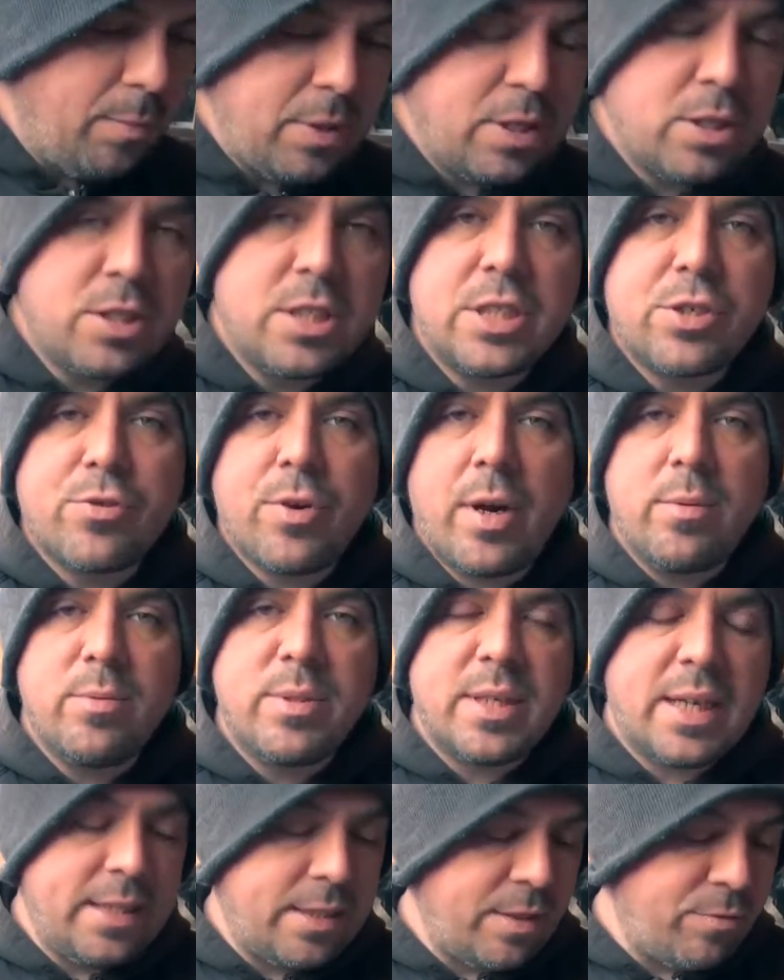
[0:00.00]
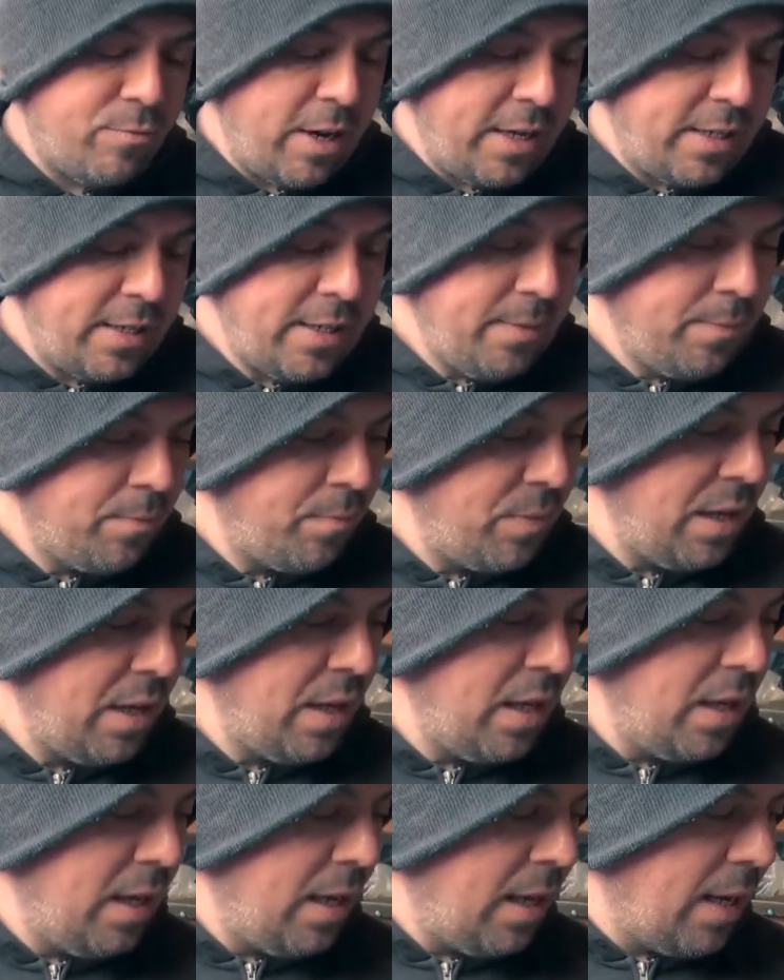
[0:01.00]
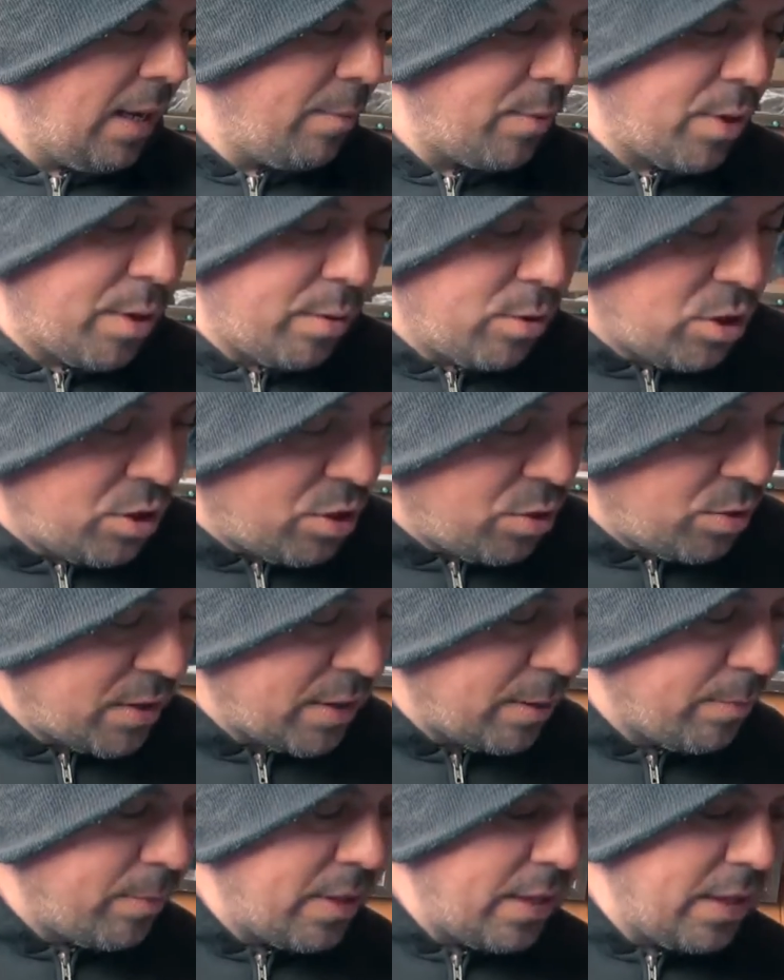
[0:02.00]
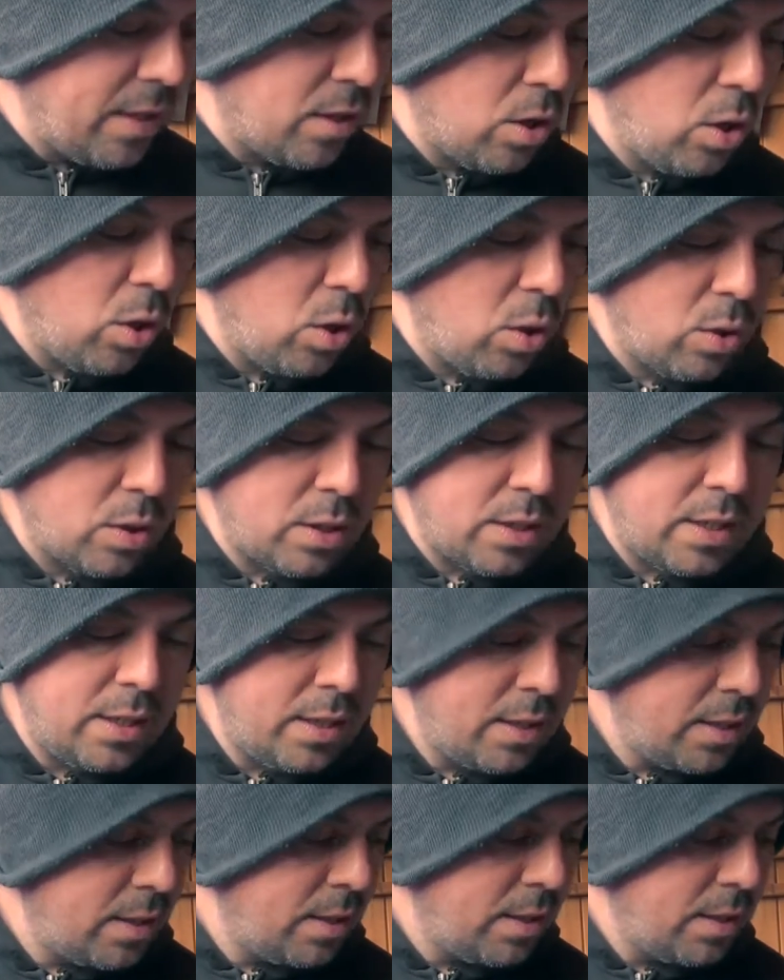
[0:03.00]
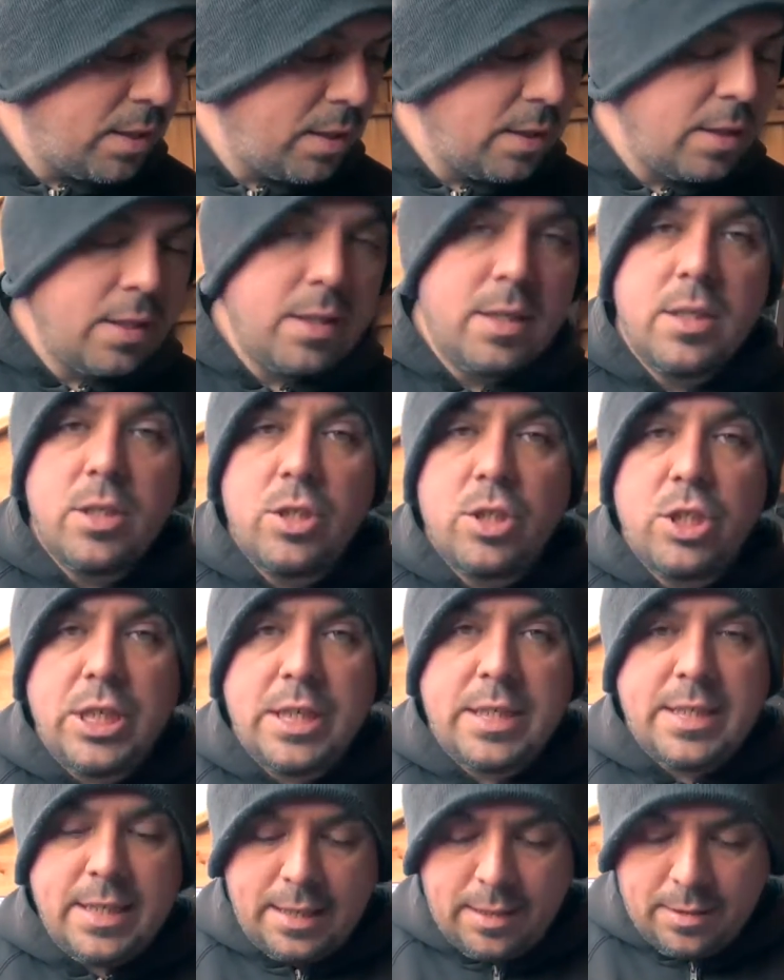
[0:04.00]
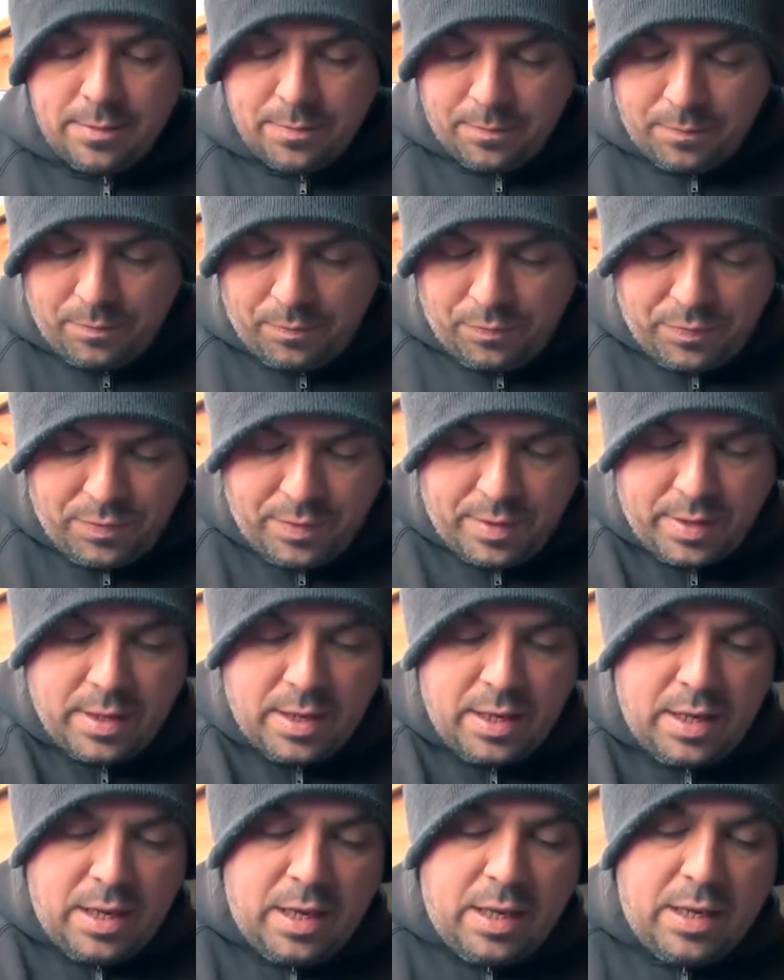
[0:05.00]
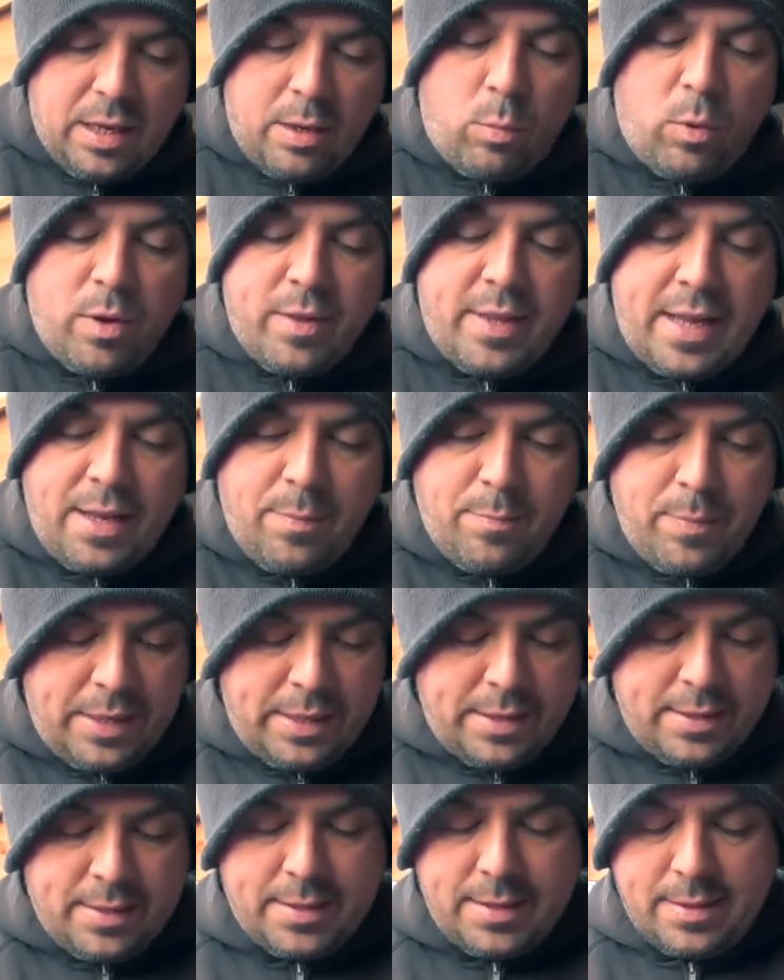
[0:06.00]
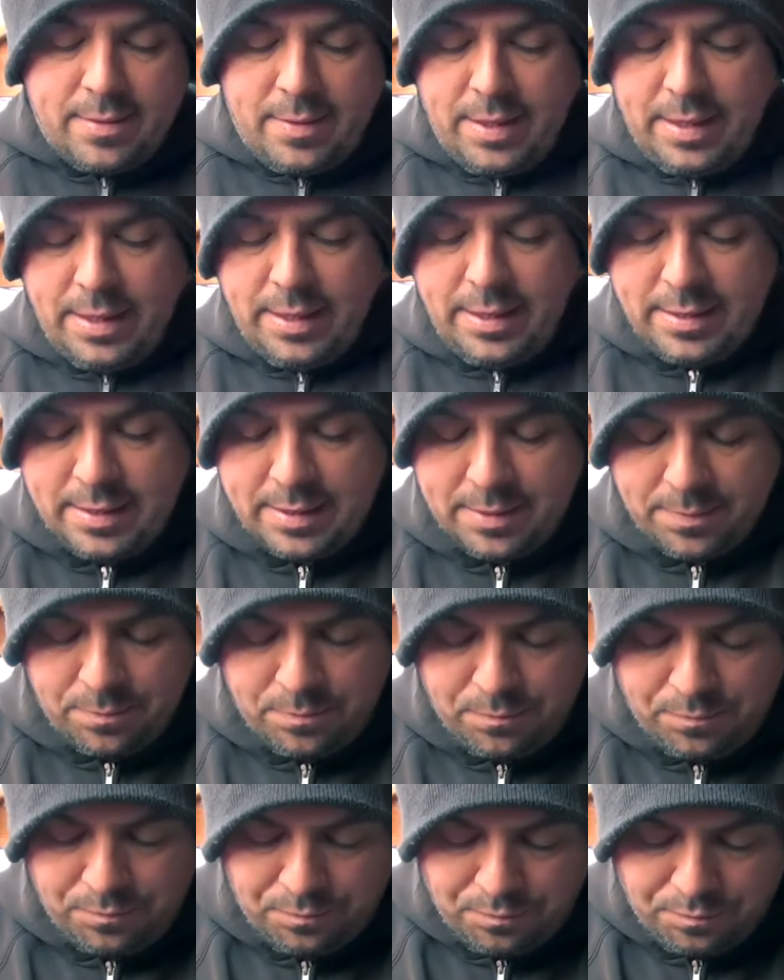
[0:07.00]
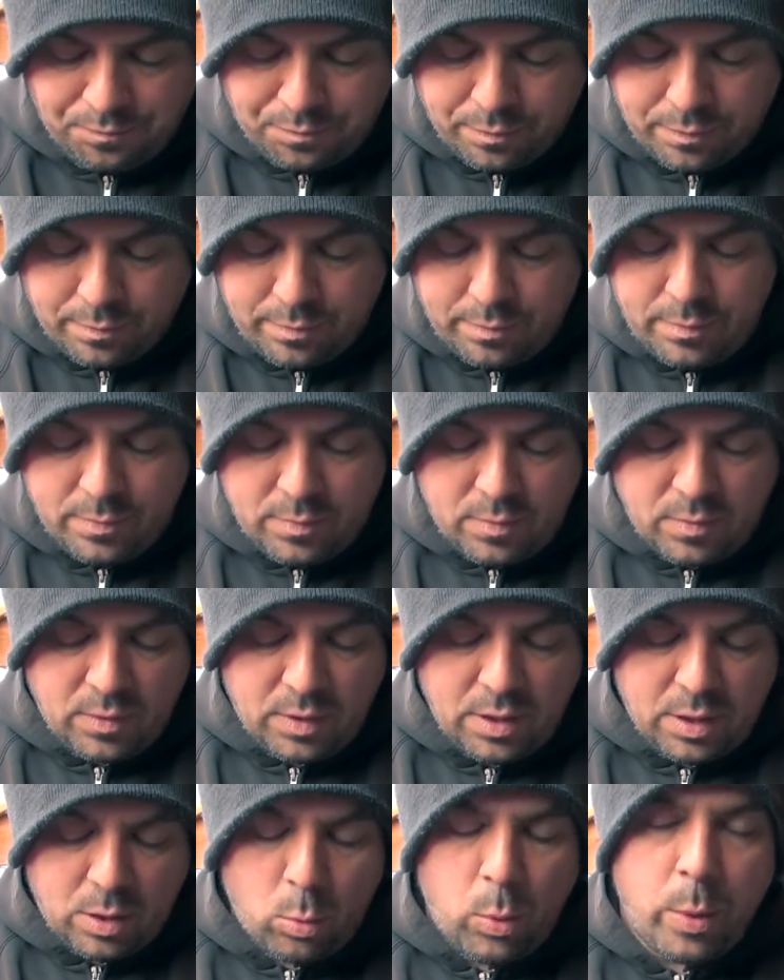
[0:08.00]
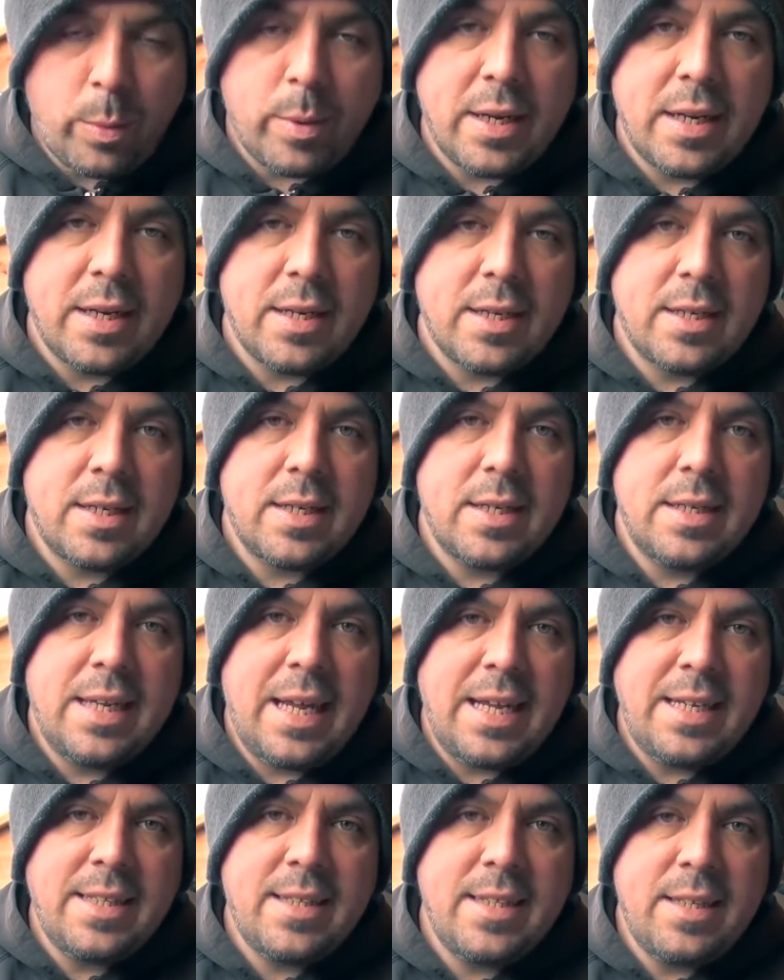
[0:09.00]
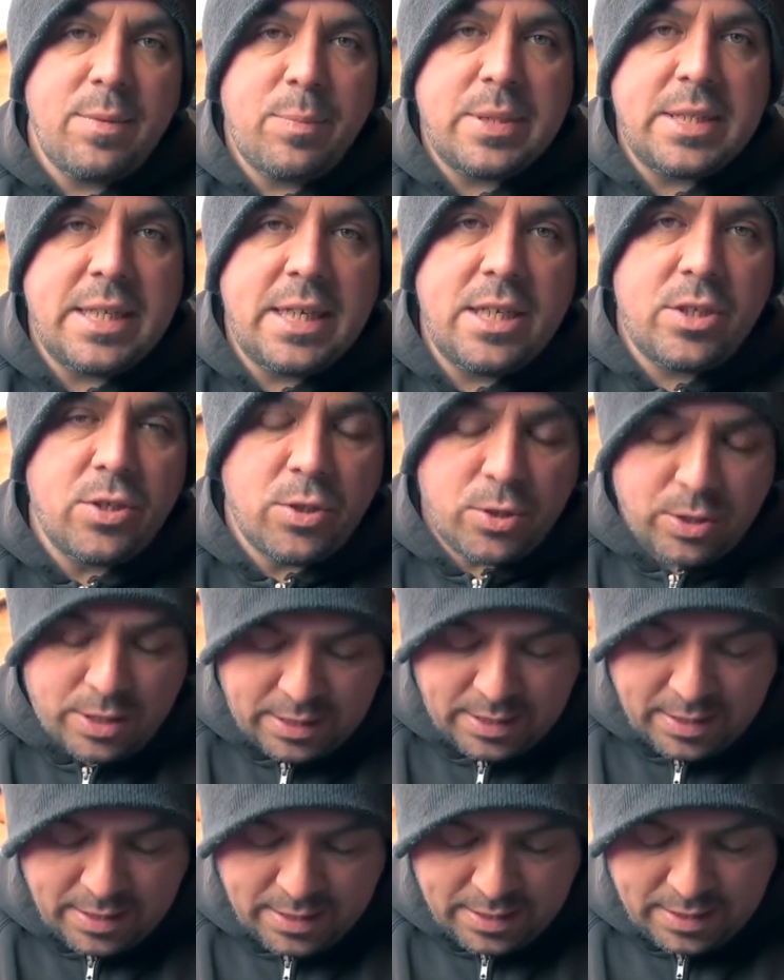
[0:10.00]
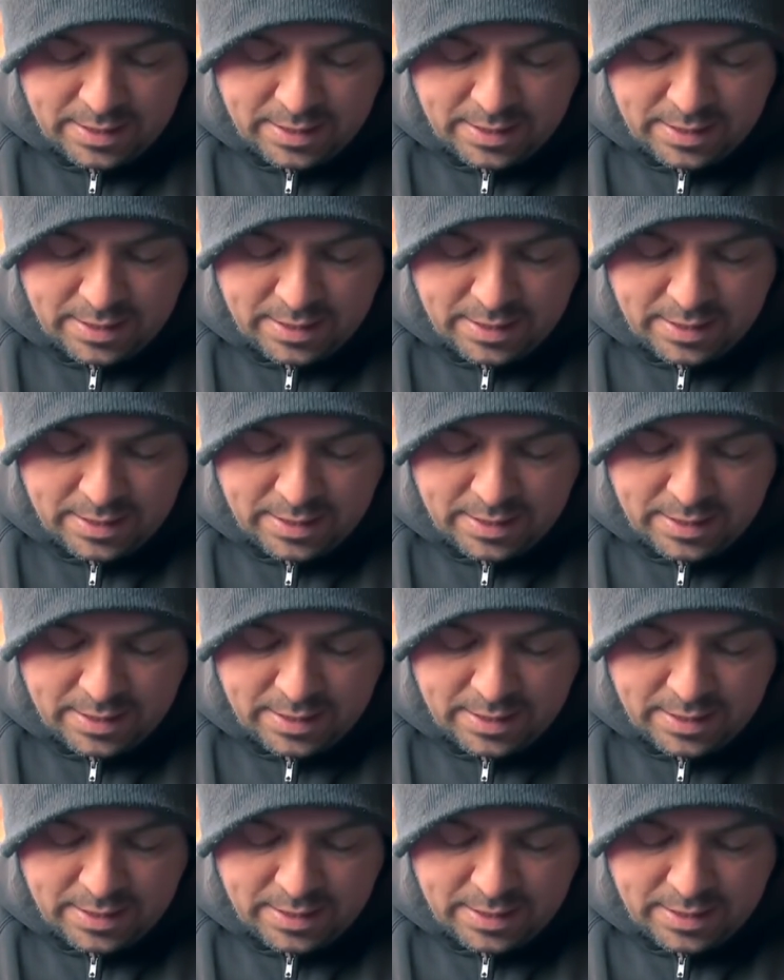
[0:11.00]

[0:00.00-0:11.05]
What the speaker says: because the ground isn't ready, I'm going to do something called chitting. And what that means is we will let the potatoes